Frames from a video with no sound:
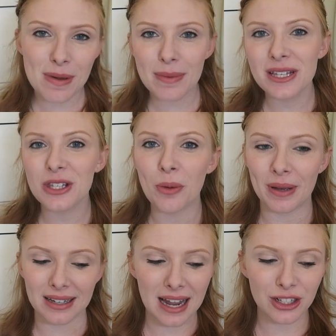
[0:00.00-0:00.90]
the baby's so
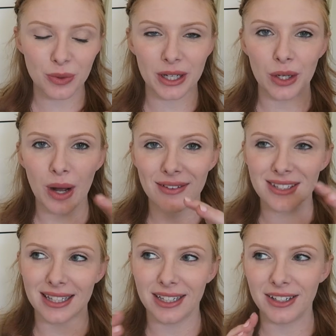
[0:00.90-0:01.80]
big now to where you don't have
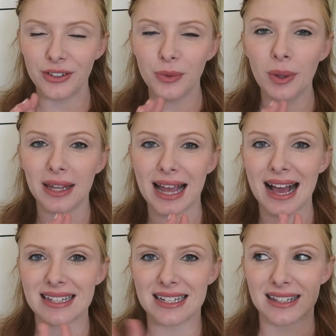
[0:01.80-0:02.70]
to like, you, you won't like
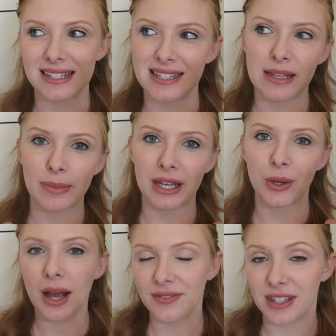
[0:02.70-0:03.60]
accidentally see something.
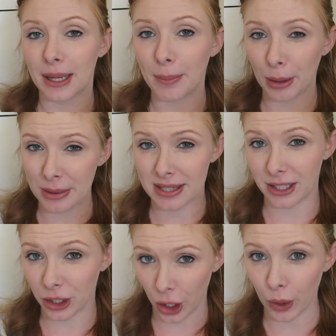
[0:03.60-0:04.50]
You have to like
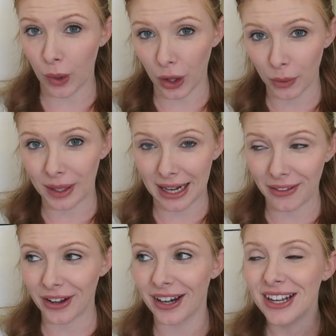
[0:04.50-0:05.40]
purposely go all the way
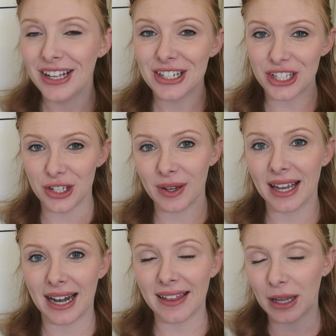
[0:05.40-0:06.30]
down there to do
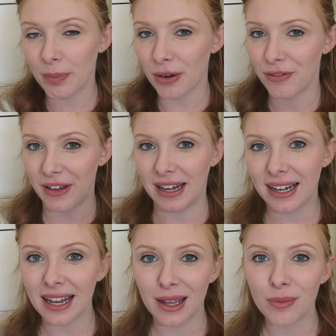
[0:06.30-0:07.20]
it. And I like
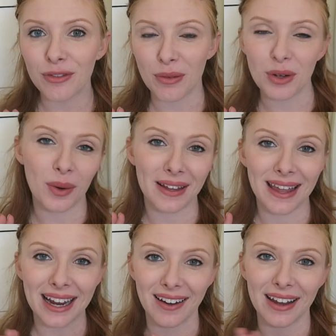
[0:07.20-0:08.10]
prevented him from going in
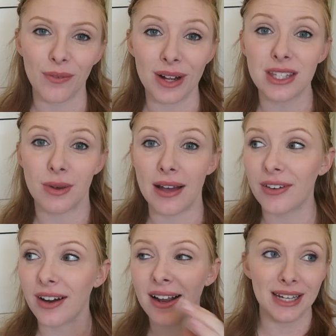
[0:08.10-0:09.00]
that area
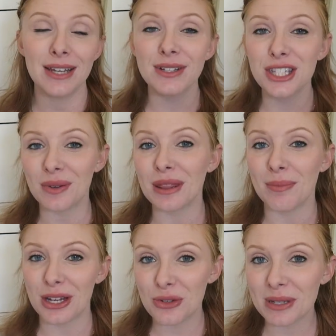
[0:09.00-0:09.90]
whatsoever. When he was doing the
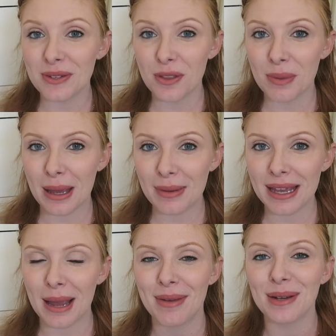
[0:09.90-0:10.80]
measurements of the
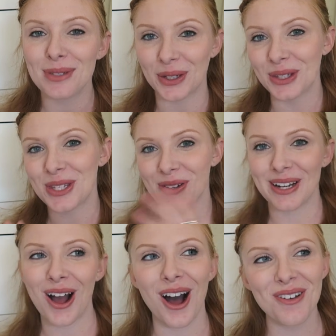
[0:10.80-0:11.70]
baby, I made him turn the
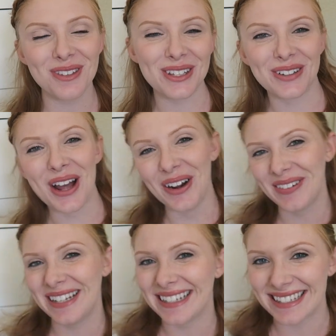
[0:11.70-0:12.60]
screen off so
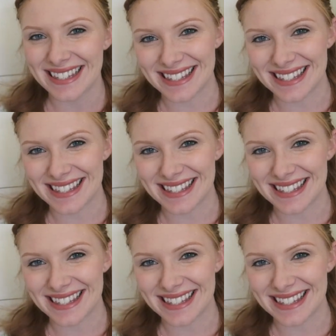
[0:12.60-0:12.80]
nobody could